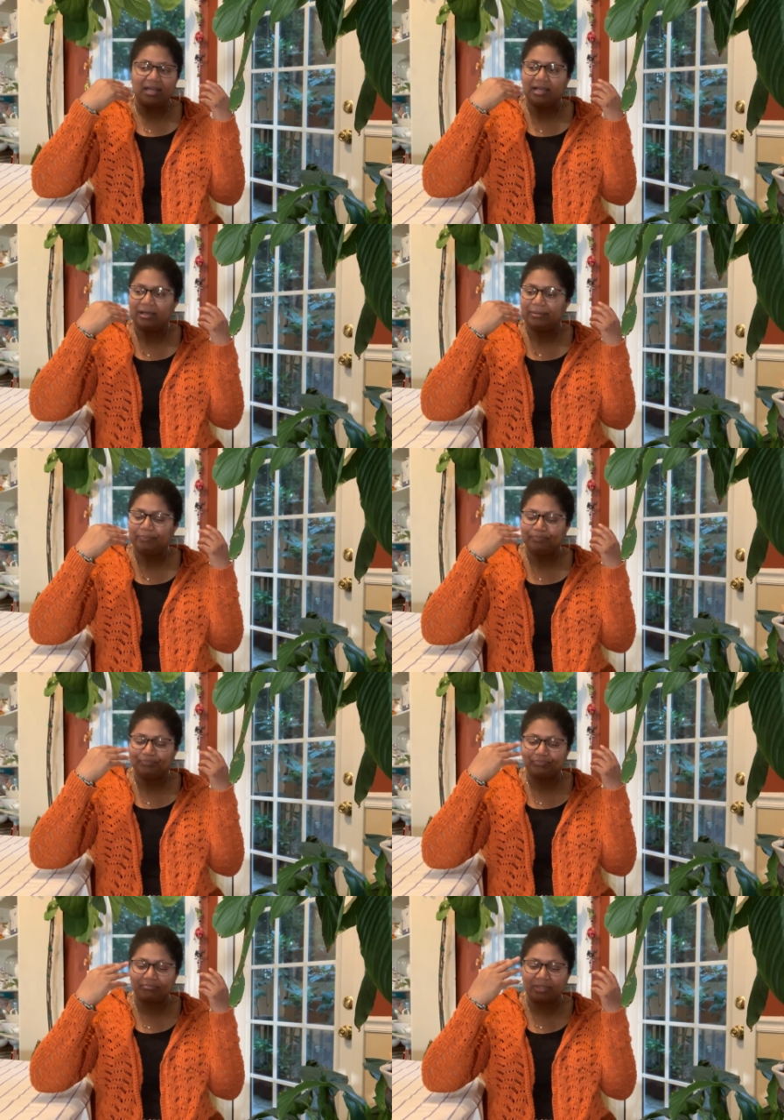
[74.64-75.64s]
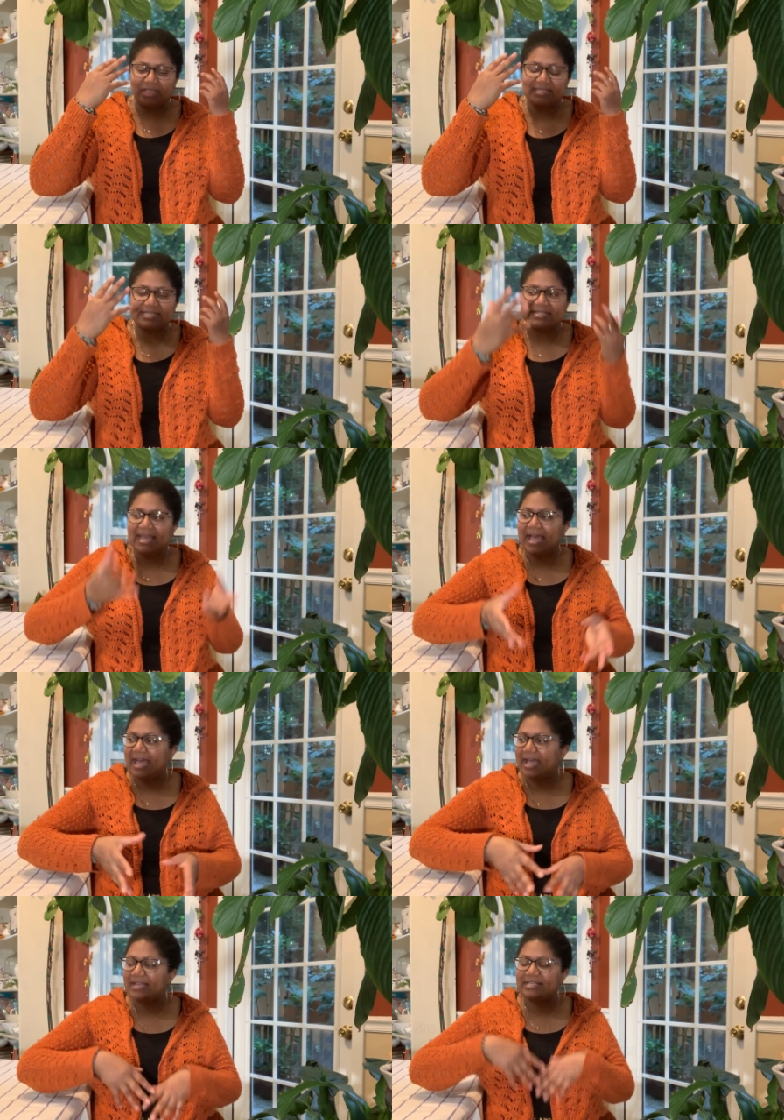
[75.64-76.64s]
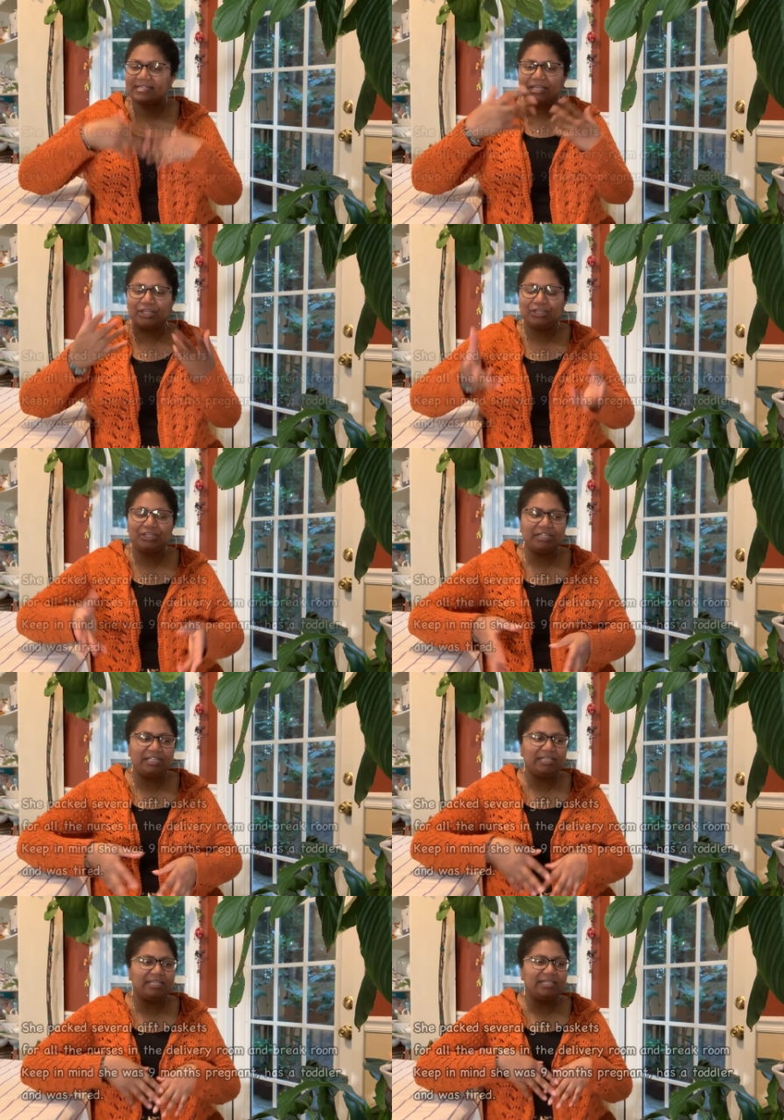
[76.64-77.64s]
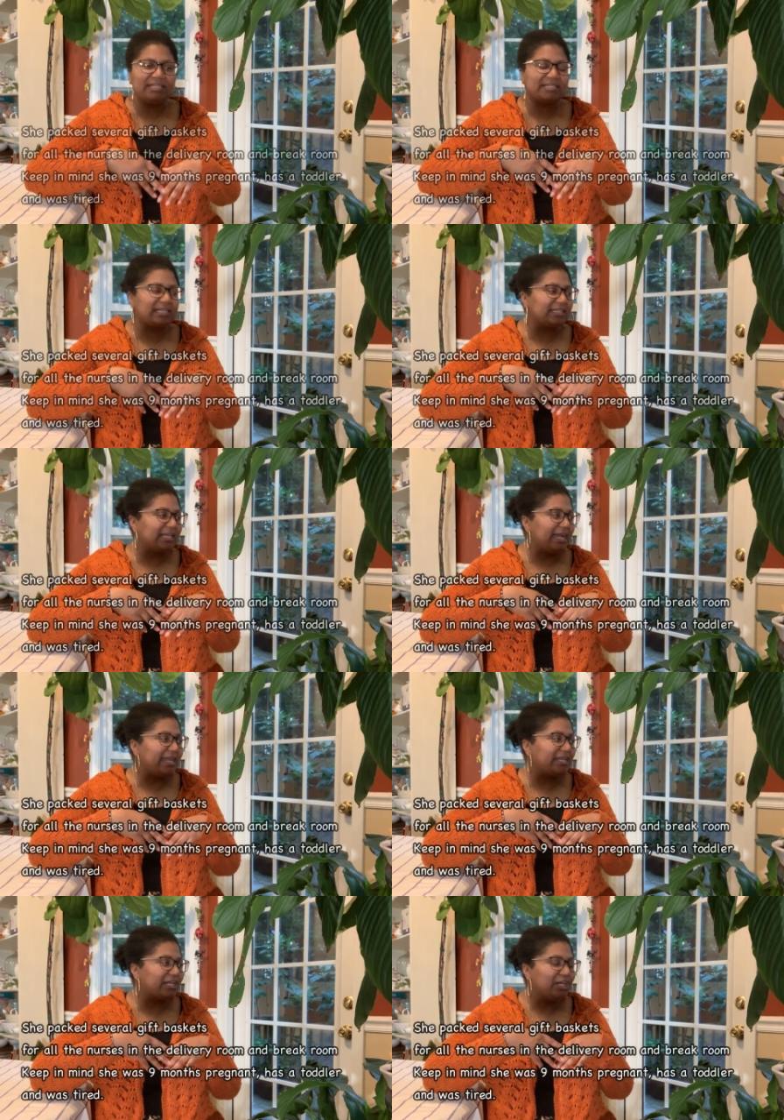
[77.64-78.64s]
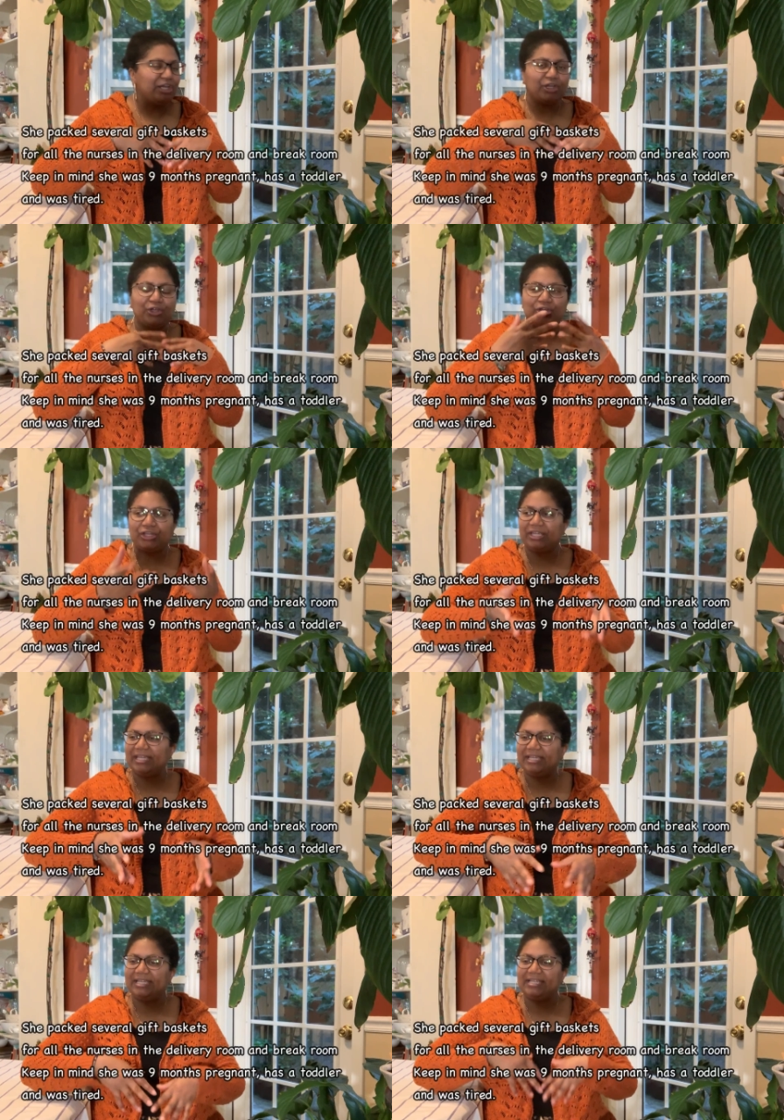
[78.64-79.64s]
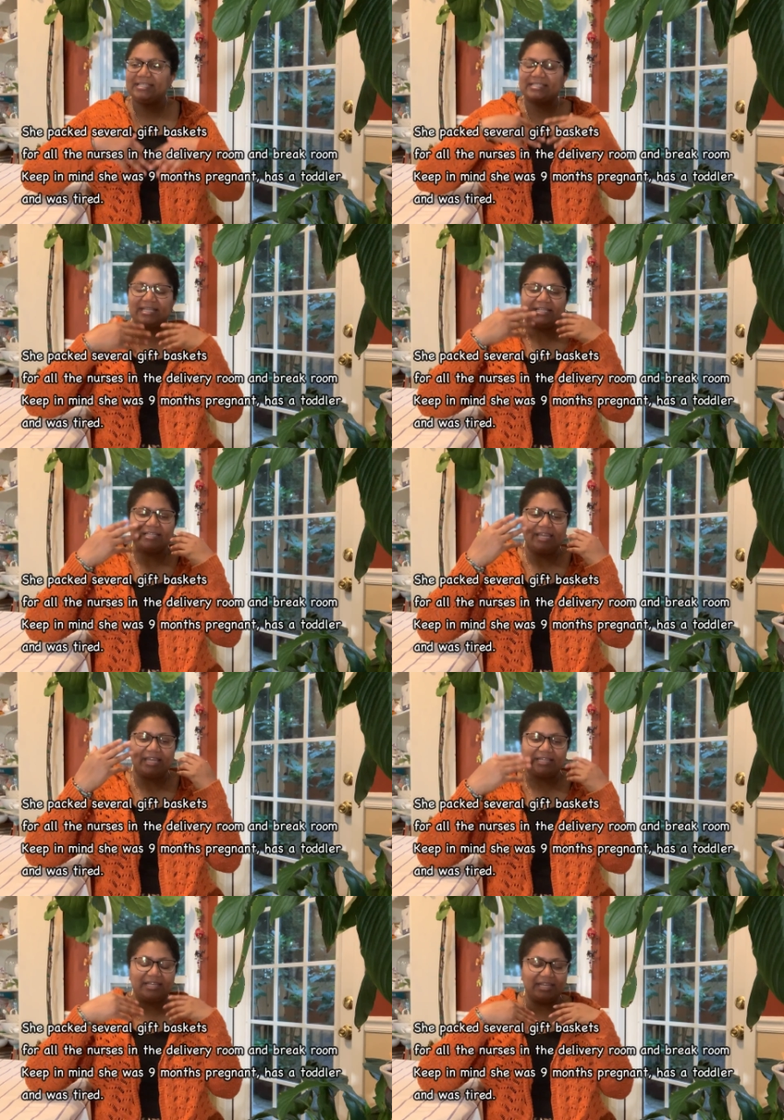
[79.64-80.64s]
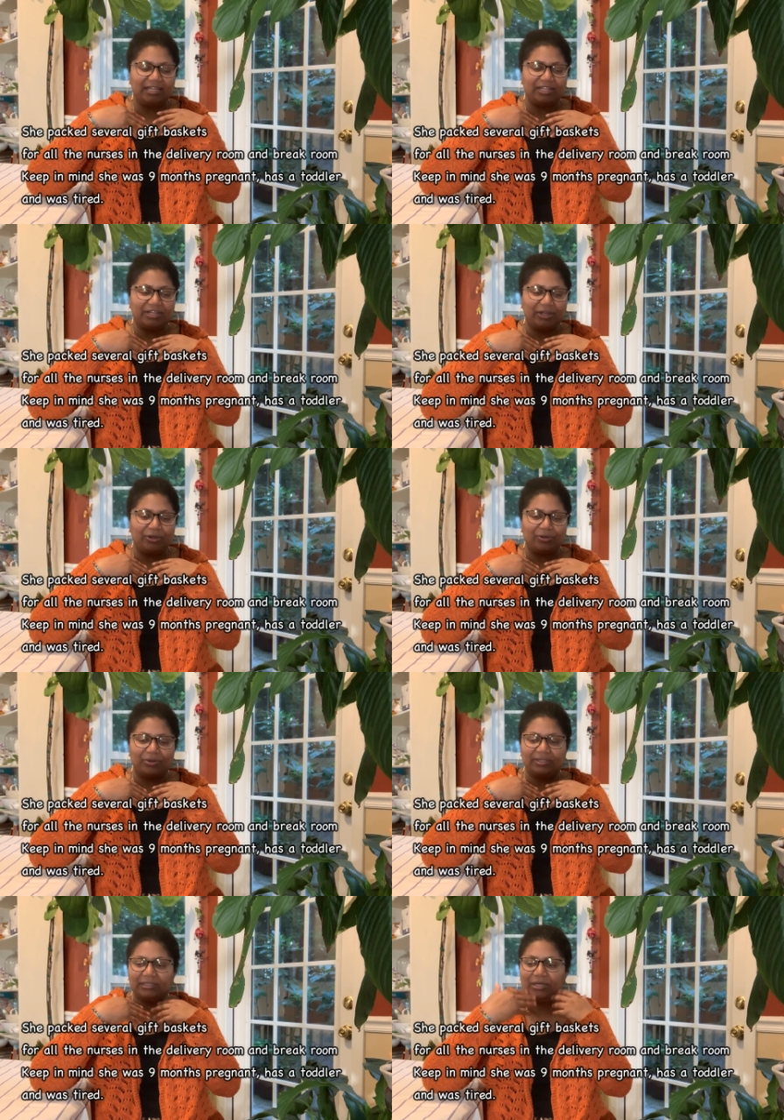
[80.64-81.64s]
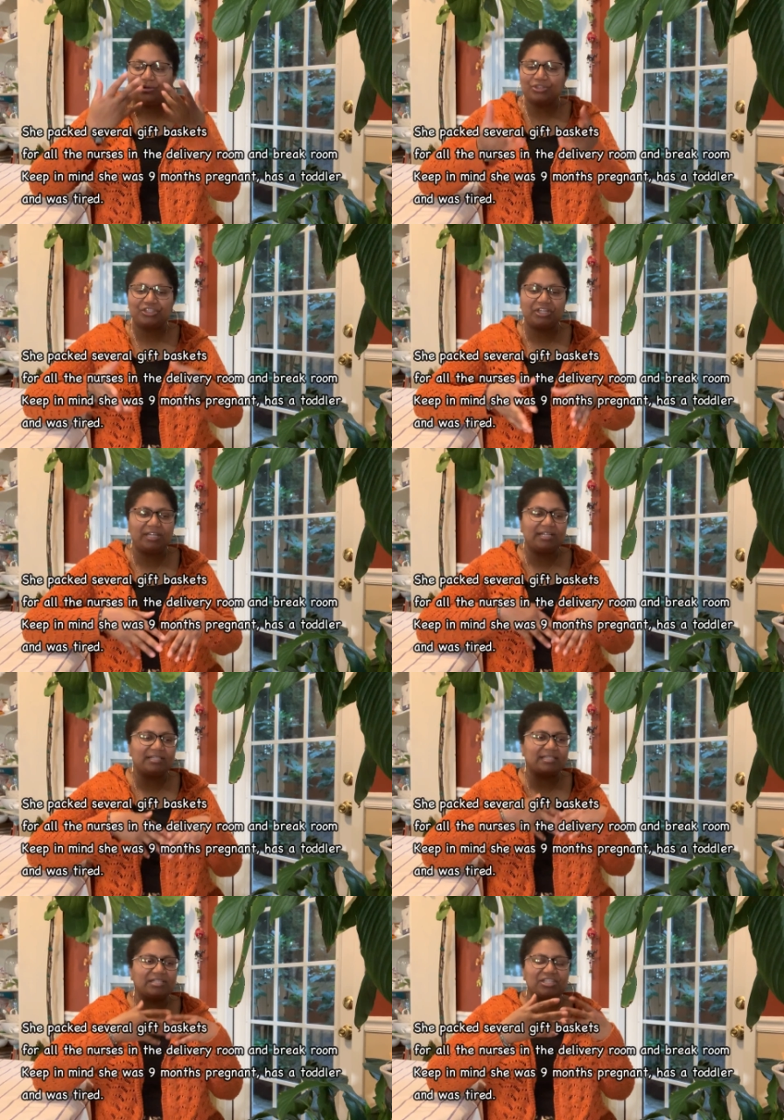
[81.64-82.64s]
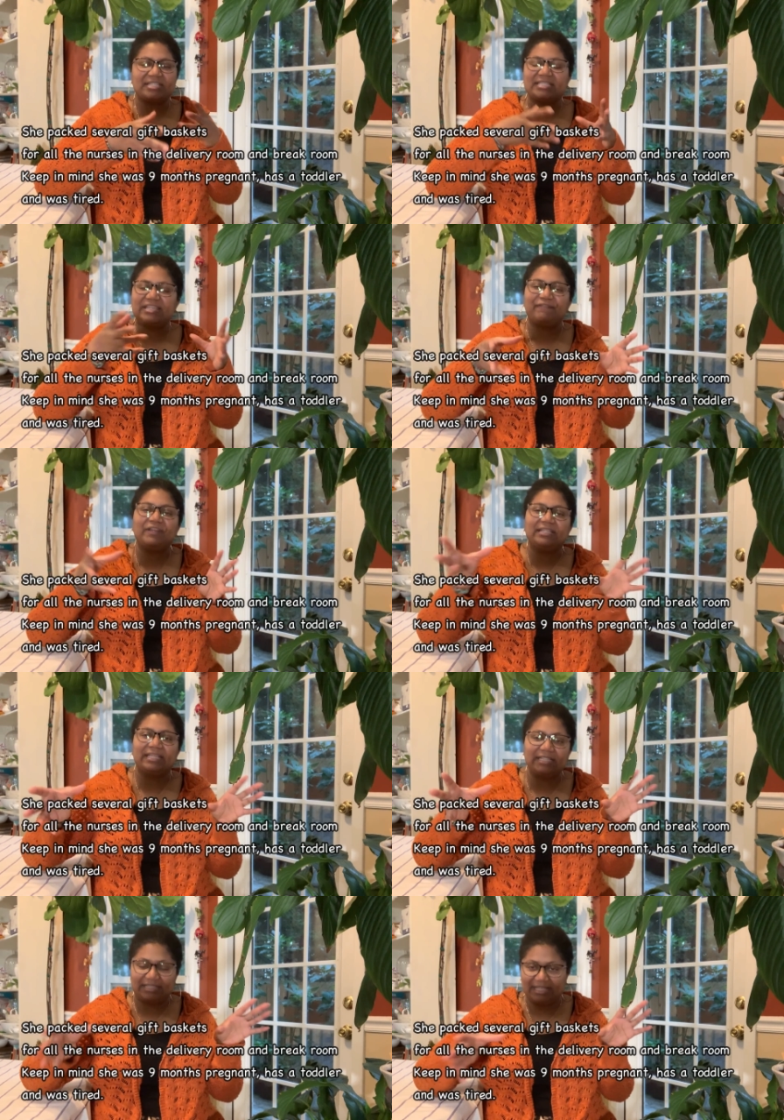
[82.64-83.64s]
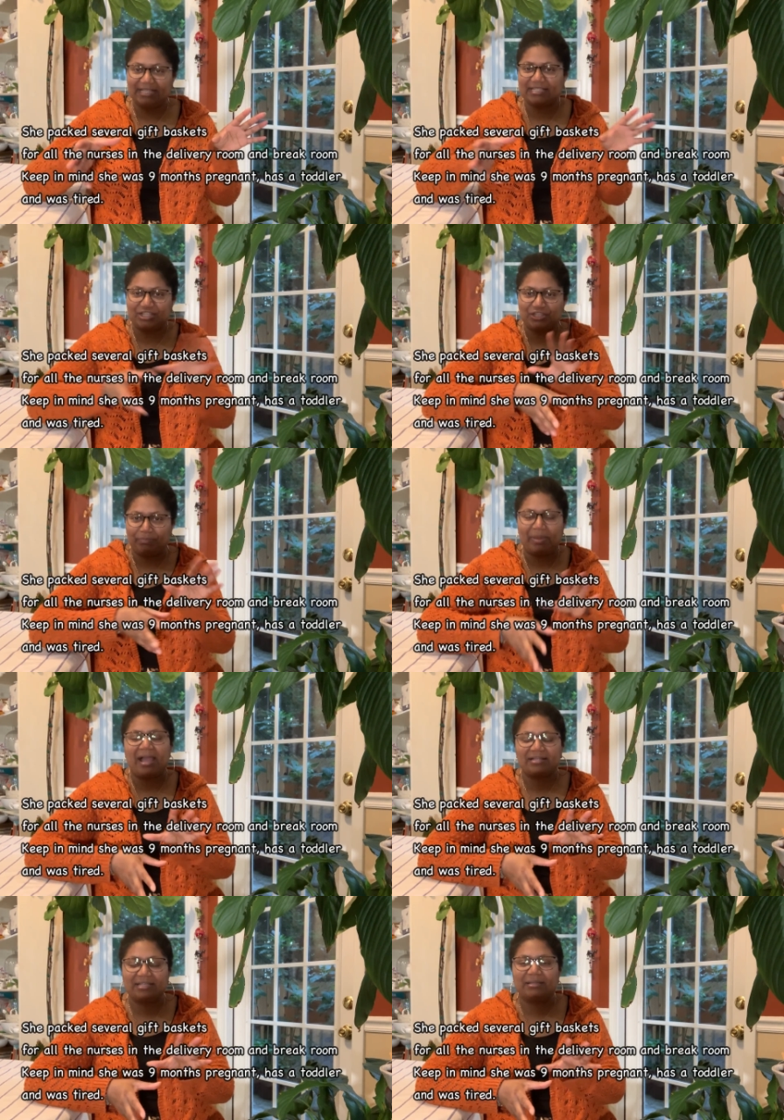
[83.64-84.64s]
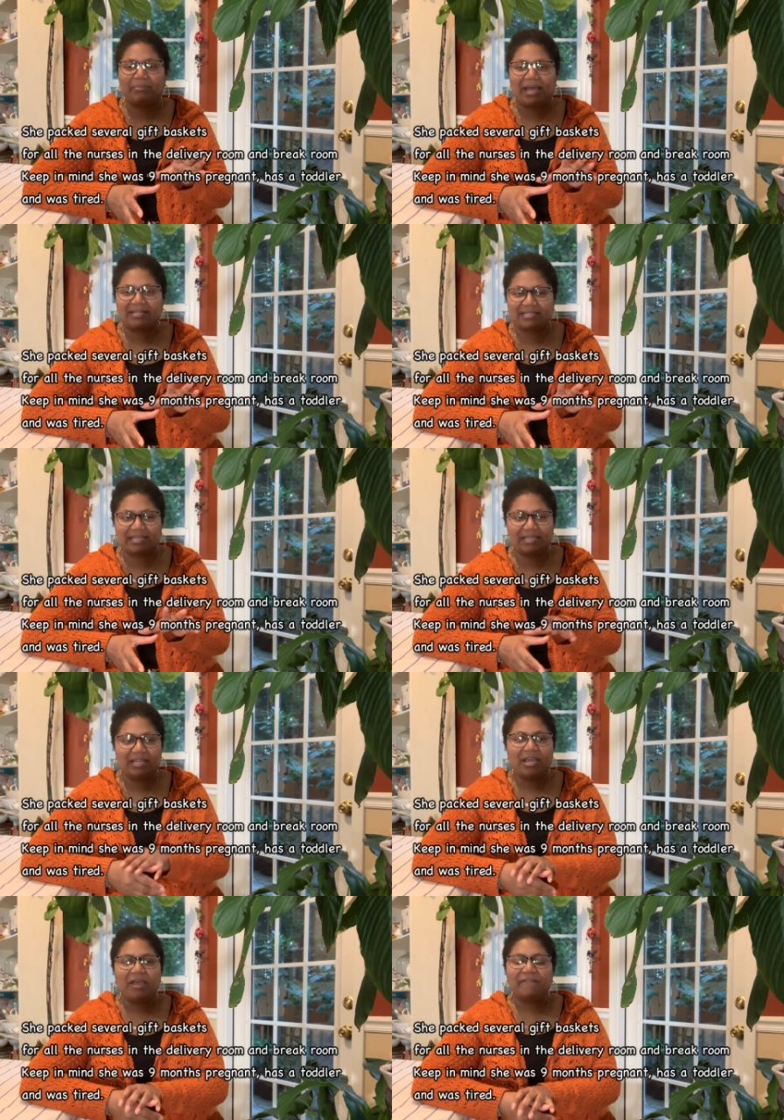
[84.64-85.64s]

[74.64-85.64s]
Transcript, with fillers: um, snacks and goodies and like cookies and, and, you know, lotions and just different little things that she packed in the basket